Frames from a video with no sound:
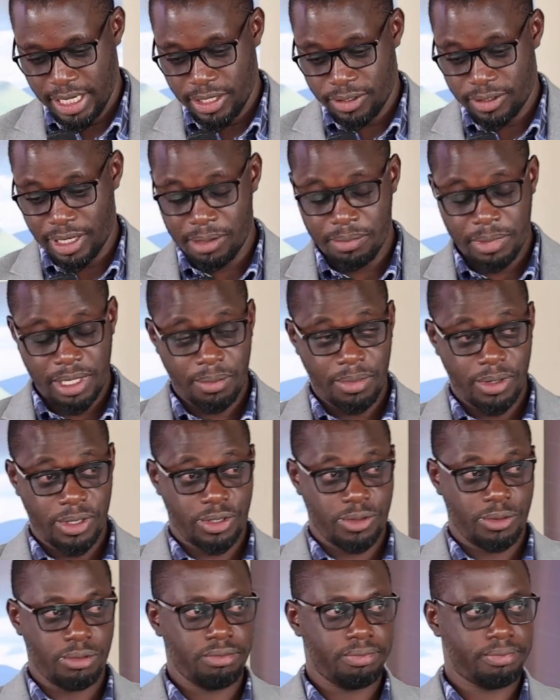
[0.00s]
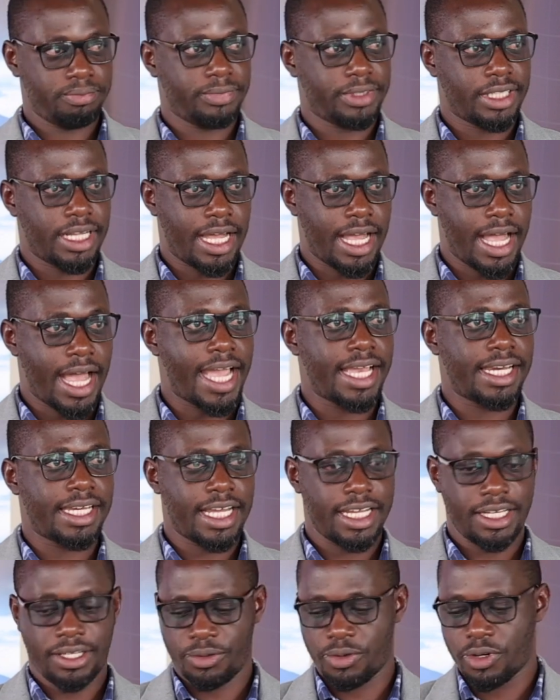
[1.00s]
So I'll be able to
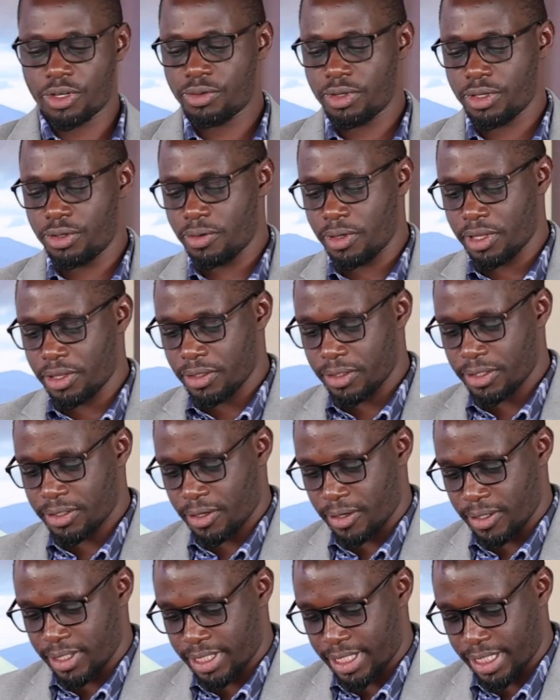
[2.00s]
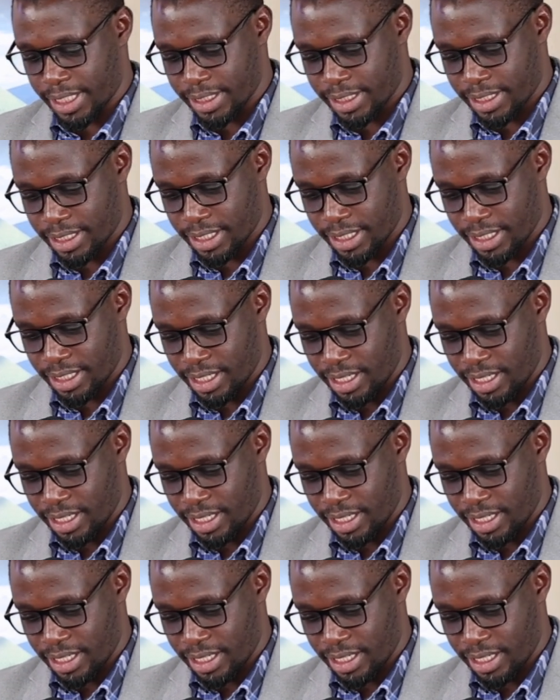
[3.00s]
highlight what we do in those contexts.